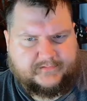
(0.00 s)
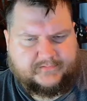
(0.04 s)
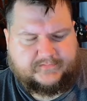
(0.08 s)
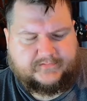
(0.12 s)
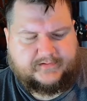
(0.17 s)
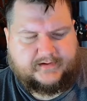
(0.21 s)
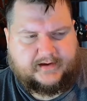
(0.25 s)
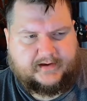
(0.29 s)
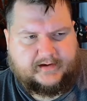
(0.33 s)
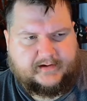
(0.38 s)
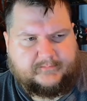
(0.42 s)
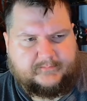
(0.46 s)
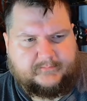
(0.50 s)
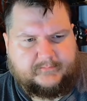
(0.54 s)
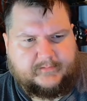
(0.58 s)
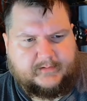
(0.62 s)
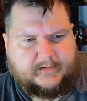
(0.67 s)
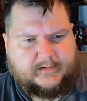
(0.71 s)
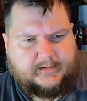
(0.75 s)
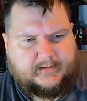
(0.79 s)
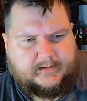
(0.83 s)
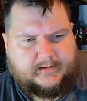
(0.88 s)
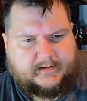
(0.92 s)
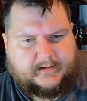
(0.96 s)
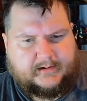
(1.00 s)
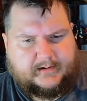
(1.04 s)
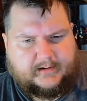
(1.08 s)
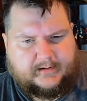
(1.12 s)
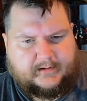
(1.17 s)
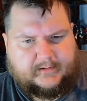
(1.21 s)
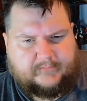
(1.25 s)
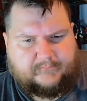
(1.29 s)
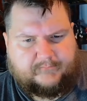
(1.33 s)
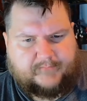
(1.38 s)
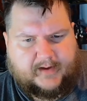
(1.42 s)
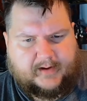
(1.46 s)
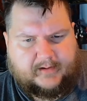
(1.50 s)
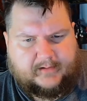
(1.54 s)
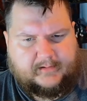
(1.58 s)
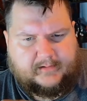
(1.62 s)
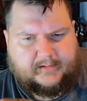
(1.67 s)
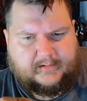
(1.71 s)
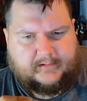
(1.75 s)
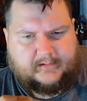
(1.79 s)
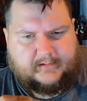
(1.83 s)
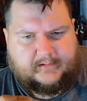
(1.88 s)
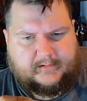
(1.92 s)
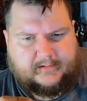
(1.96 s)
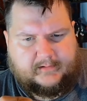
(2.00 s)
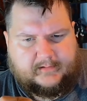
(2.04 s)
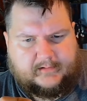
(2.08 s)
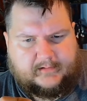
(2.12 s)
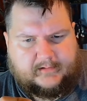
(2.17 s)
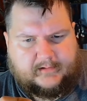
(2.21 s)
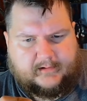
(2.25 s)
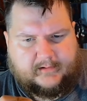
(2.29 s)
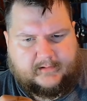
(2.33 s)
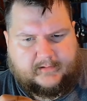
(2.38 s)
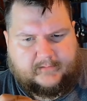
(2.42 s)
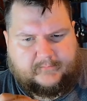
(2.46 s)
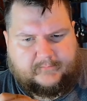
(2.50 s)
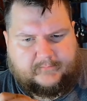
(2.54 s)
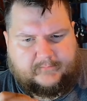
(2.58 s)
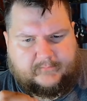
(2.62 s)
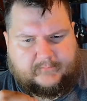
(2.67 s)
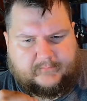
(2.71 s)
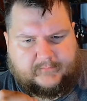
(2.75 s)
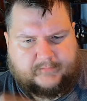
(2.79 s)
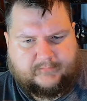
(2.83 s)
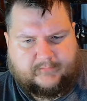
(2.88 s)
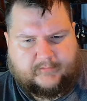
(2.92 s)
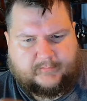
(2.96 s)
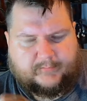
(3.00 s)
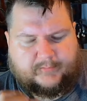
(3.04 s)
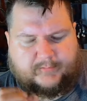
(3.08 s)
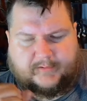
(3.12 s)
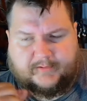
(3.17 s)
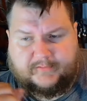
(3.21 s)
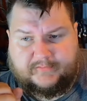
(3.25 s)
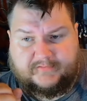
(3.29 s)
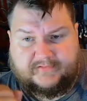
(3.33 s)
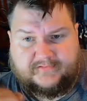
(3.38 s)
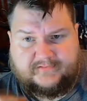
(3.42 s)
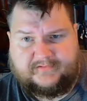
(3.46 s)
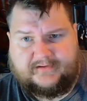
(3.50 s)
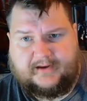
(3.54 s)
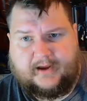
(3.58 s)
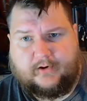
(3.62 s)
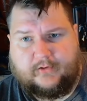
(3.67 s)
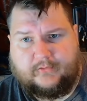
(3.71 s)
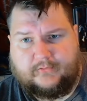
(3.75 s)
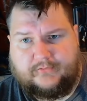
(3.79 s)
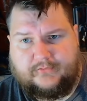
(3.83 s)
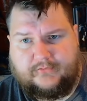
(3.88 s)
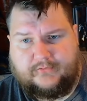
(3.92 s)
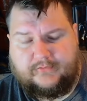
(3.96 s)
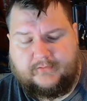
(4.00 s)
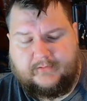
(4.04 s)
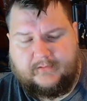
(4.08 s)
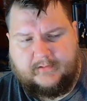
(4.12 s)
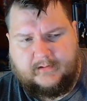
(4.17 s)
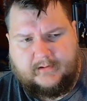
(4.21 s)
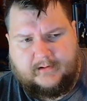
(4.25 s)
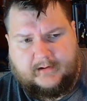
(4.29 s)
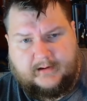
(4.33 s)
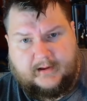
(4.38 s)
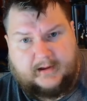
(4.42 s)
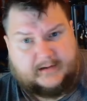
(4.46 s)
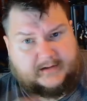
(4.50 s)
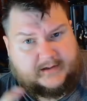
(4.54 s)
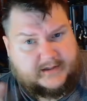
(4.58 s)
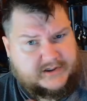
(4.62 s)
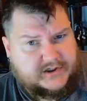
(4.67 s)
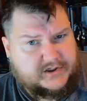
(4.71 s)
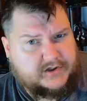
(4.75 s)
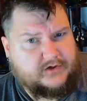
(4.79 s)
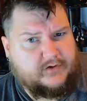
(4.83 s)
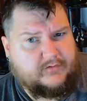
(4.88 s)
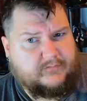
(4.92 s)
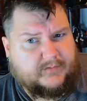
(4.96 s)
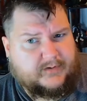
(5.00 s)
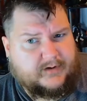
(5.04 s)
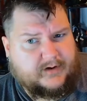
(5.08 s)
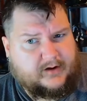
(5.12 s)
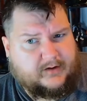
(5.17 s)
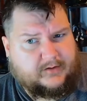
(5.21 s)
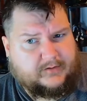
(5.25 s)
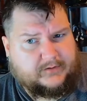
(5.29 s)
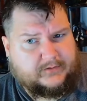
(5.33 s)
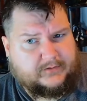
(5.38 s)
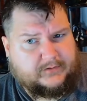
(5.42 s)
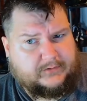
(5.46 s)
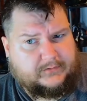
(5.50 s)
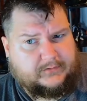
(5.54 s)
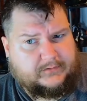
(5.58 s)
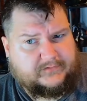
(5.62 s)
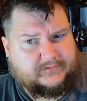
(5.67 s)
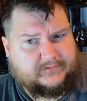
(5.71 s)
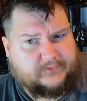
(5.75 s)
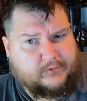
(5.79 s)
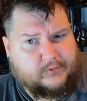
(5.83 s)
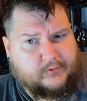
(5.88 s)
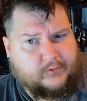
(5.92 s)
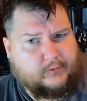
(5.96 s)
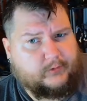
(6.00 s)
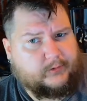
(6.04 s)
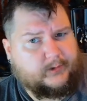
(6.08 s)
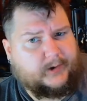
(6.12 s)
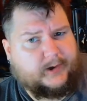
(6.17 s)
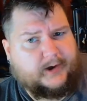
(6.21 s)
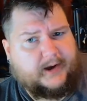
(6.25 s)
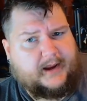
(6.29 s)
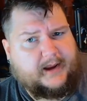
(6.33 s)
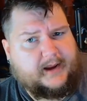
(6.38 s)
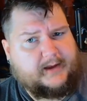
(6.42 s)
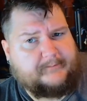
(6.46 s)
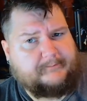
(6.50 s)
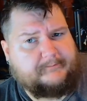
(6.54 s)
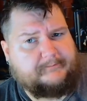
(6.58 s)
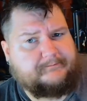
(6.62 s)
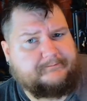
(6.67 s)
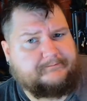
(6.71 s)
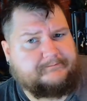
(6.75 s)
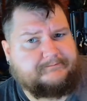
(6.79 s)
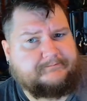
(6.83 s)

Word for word: in this game uh, that um, revolve around stealth. And did you know that Call of Duty's a horror game?